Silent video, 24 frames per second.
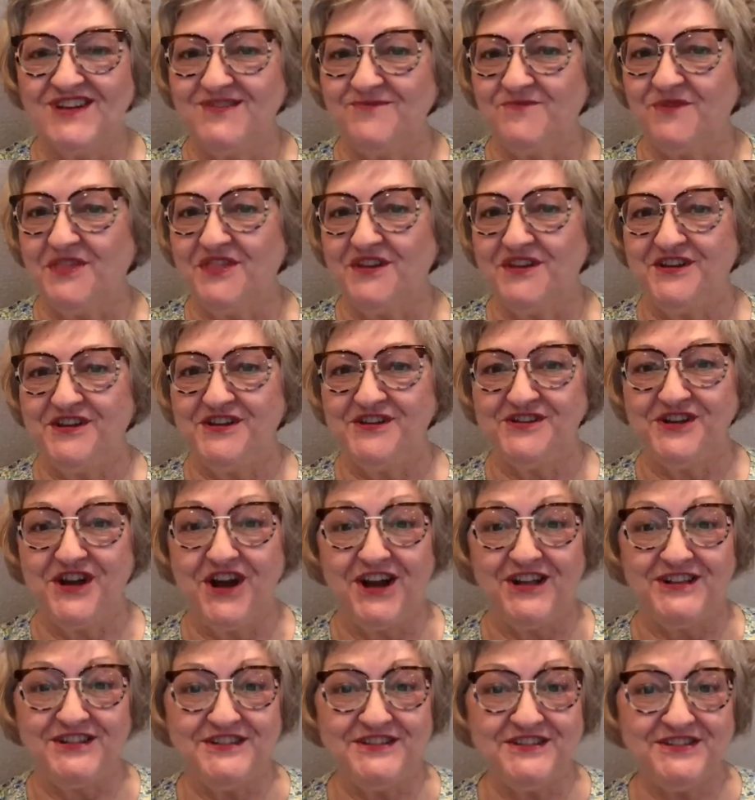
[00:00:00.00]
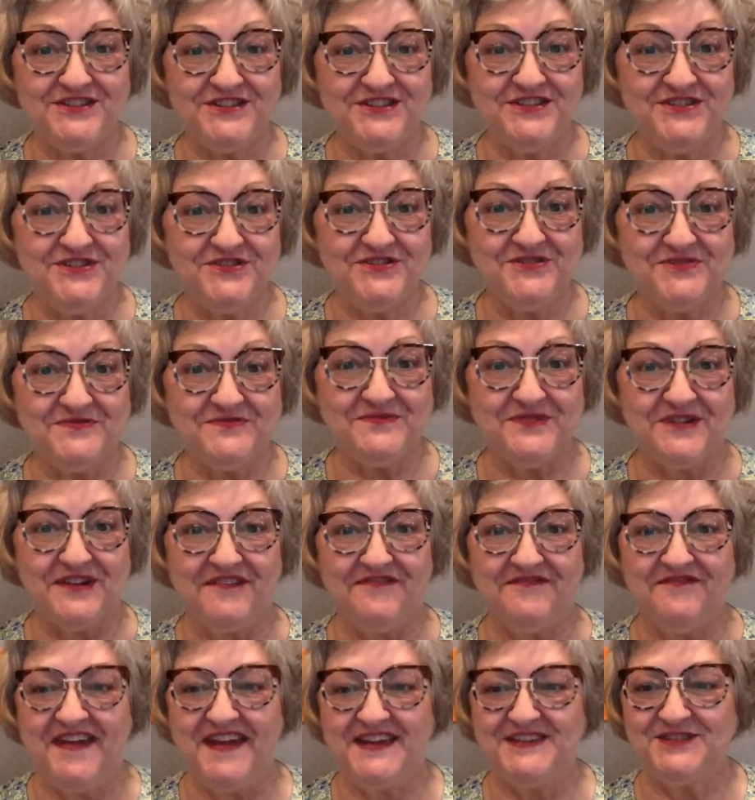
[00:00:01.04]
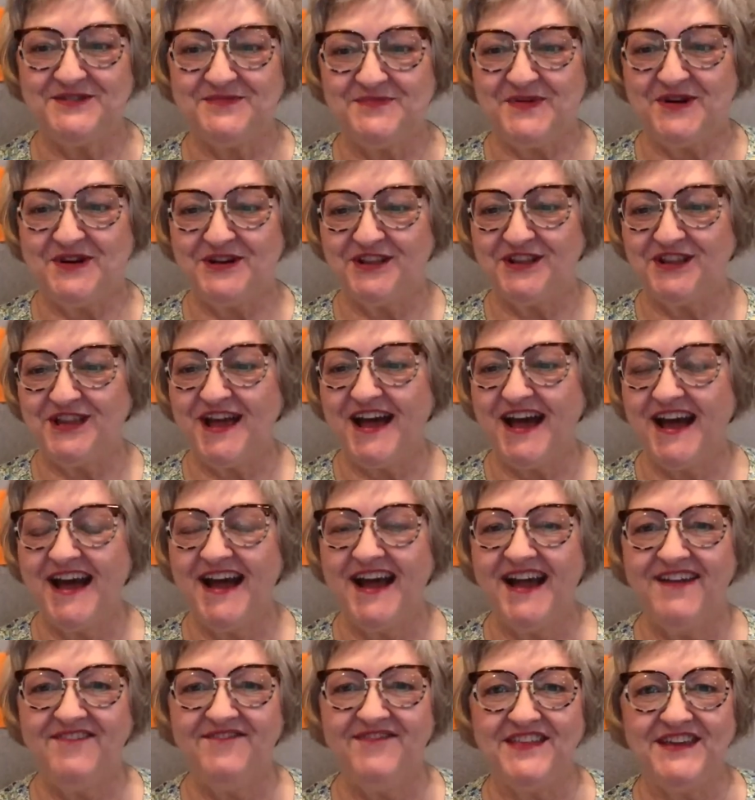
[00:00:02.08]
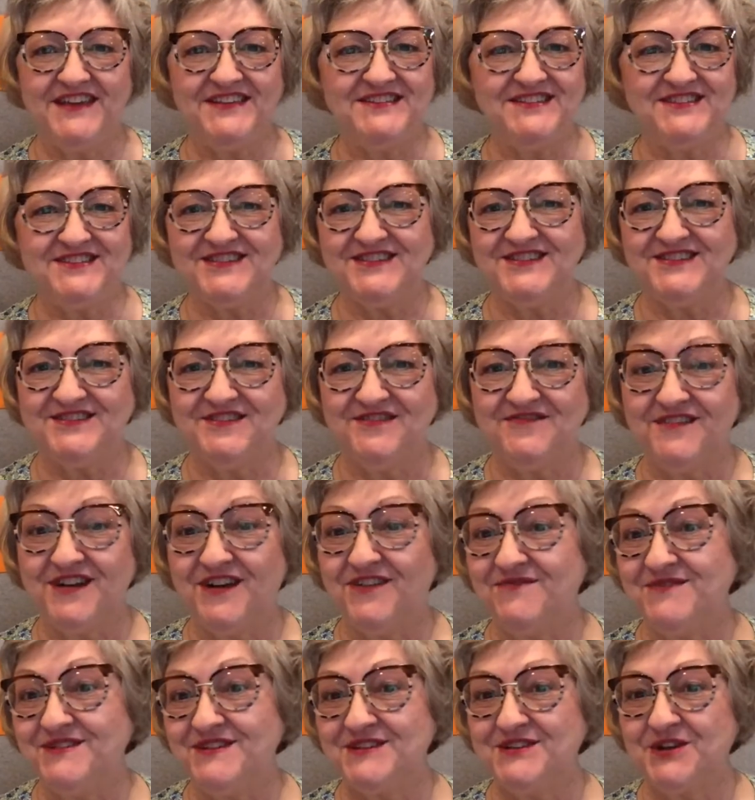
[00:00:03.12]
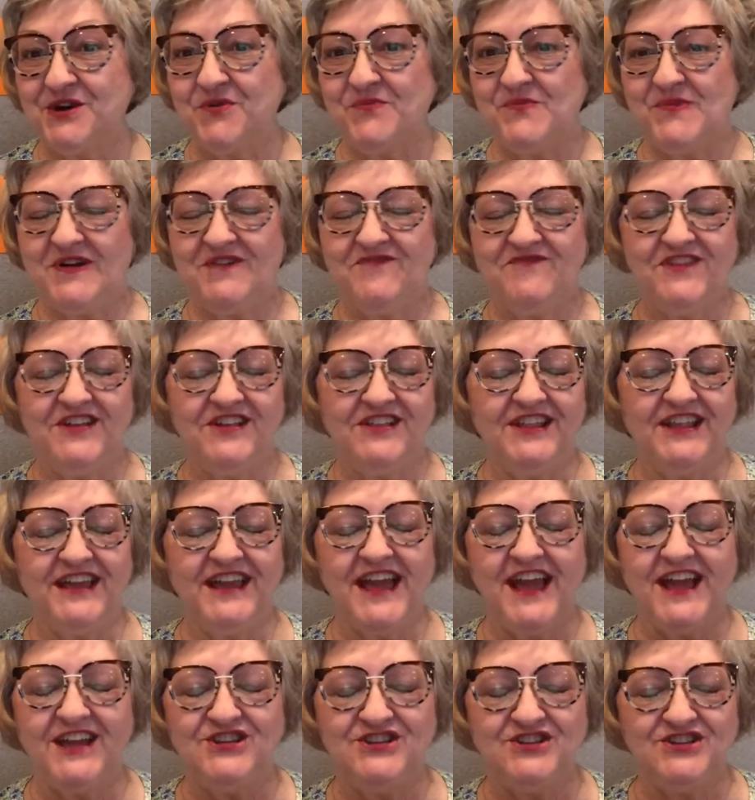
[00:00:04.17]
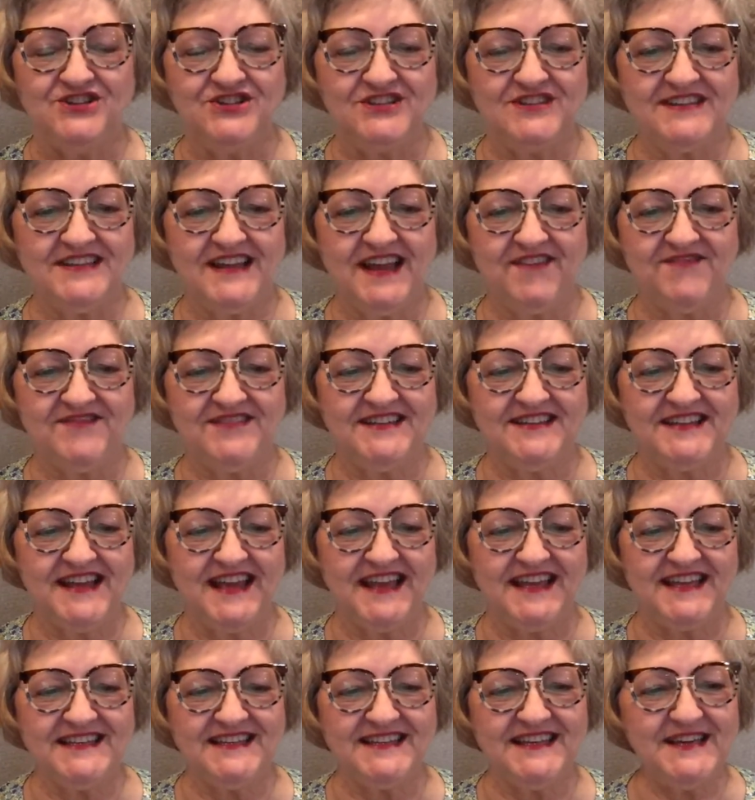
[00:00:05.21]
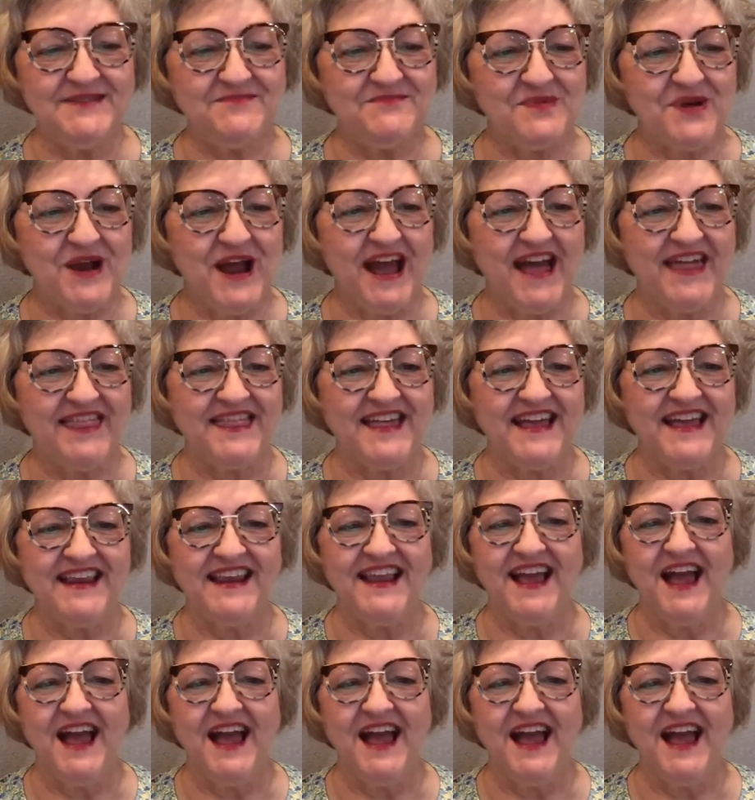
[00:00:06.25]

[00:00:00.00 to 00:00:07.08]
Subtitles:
whether you're on Zoom or Facebook Live, things just don't always go perfectly, and you just have to take a deep breath and